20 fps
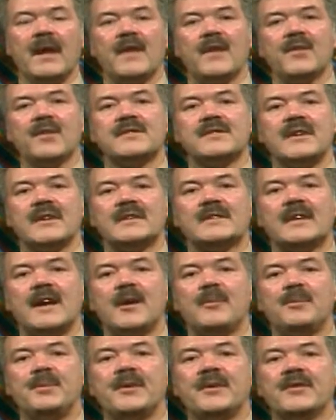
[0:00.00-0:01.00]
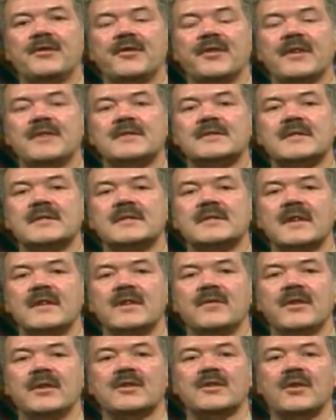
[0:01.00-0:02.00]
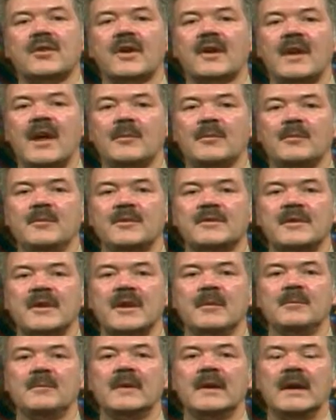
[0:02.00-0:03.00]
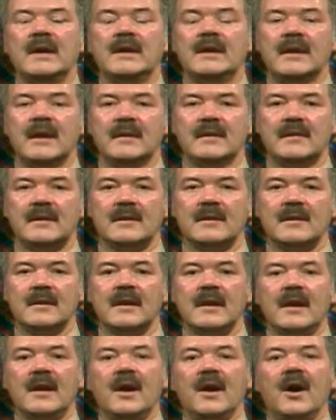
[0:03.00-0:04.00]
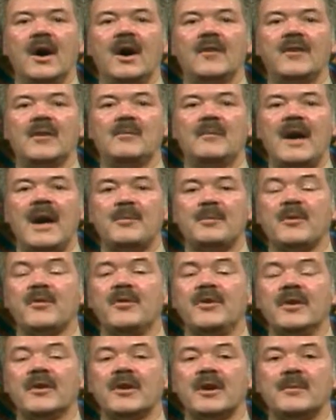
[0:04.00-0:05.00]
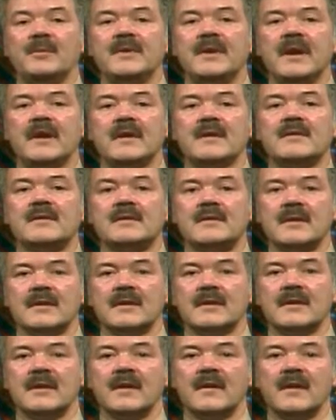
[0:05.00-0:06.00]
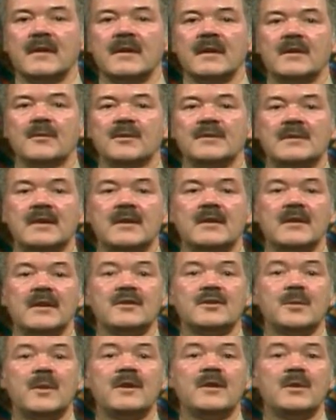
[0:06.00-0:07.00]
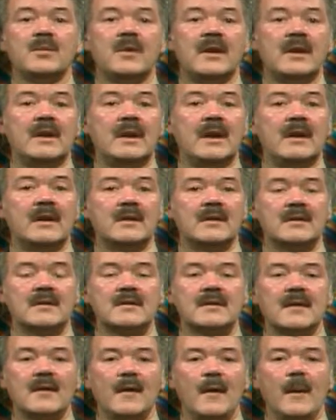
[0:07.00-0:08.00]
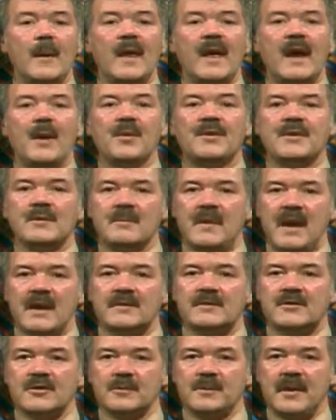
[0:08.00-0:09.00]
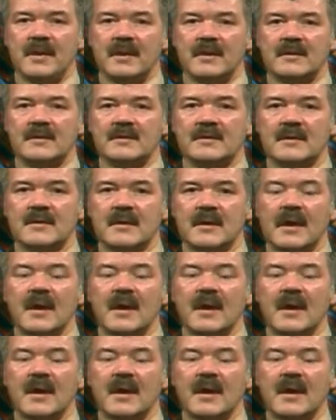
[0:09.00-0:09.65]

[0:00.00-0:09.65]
There is an example, for instance, in the Victoria and Albert Museum in London of a map of Europe done in silk that was knitted on 21 needles. It was a masterpiece.